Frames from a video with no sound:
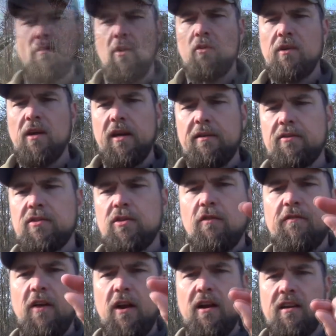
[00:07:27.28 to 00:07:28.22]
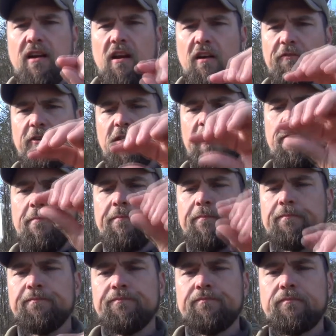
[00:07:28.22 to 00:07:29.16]
Okay, so very carefully,
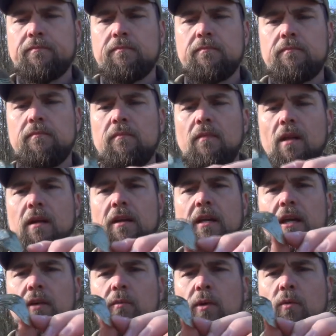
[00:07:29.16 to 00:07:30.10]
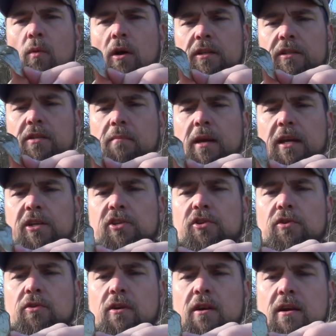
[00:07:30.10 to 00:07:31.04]
again, we want to make
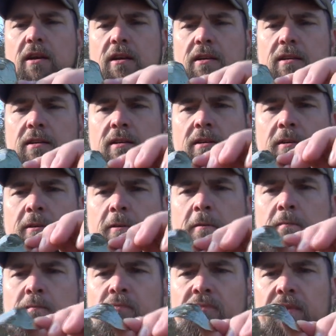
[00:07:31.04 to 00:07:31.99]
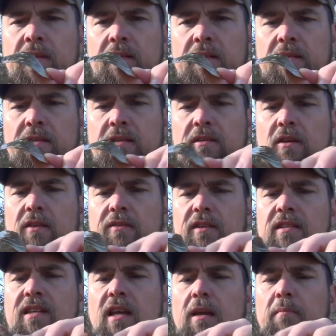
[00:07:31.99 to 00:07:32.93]
sure that this is on the
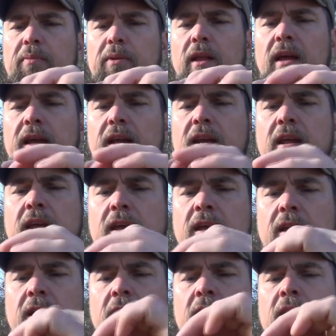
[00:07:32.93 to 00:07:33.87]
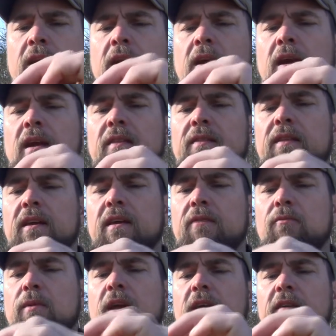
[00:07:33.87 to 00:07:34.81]
same plane, and
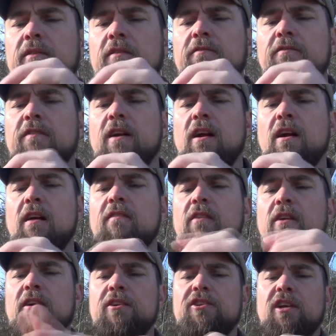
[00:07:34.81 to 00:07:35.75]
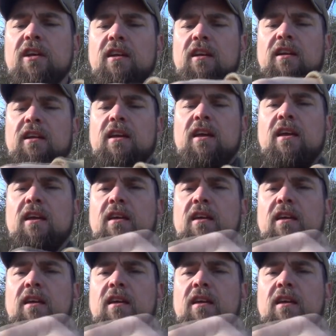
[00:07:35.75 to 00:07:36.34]
then we have to very, very gently